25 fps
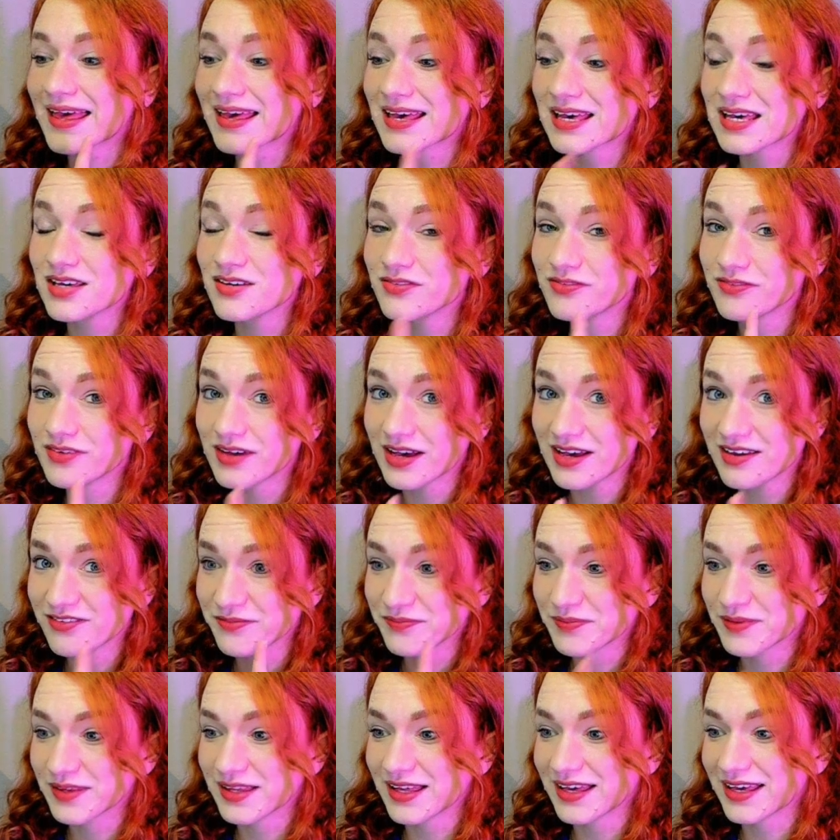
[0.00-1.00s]

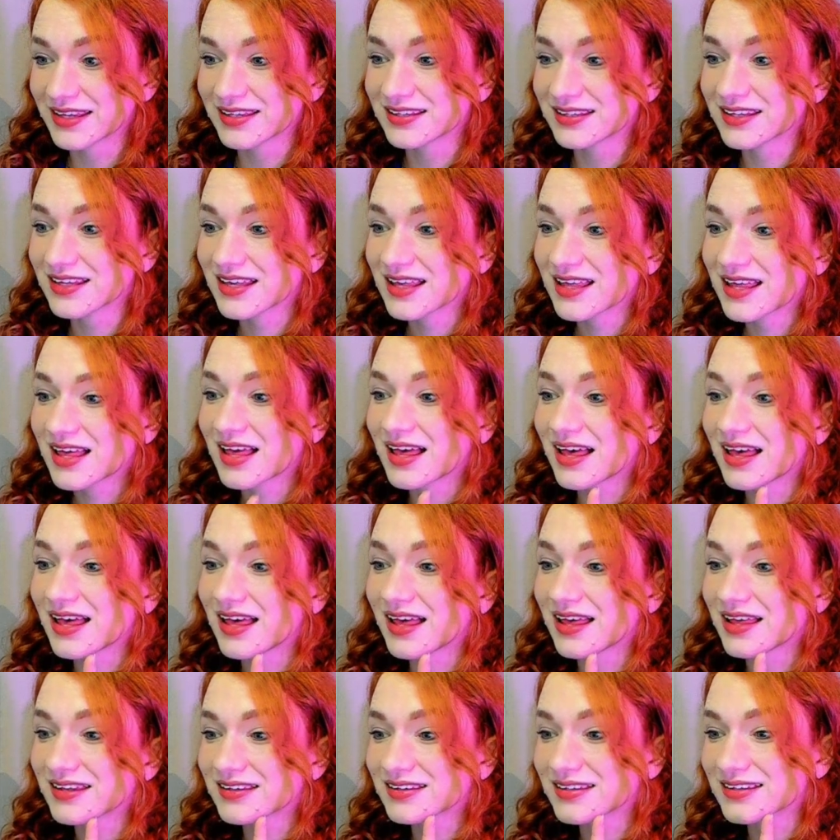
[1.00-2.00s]
a5 played.
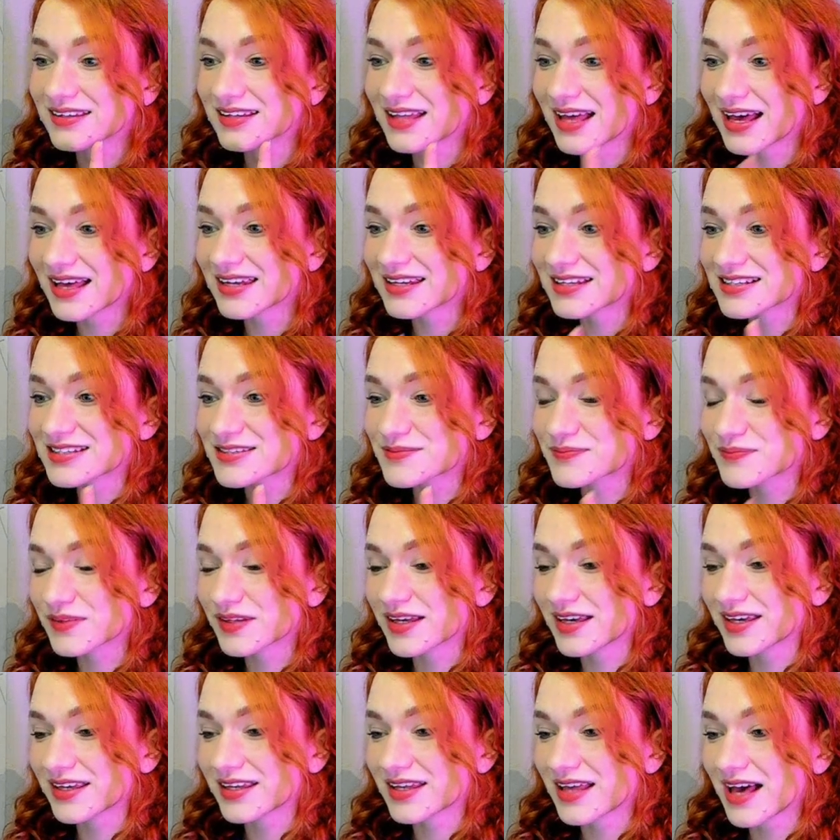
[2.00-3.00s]
And that is
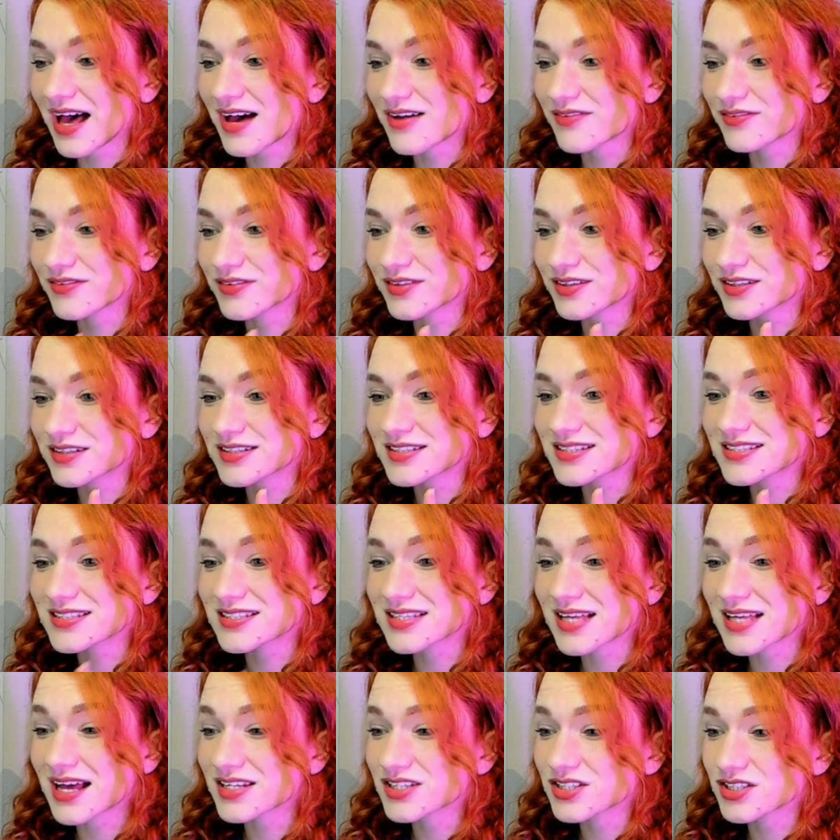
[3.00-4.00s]
played after
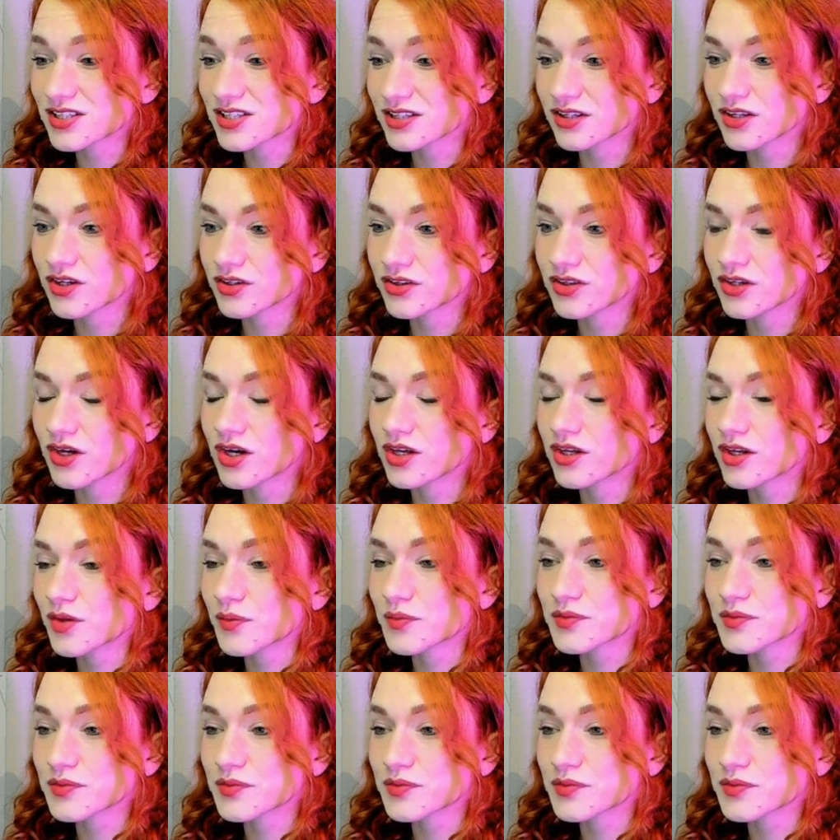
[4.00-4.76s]
such a long thought,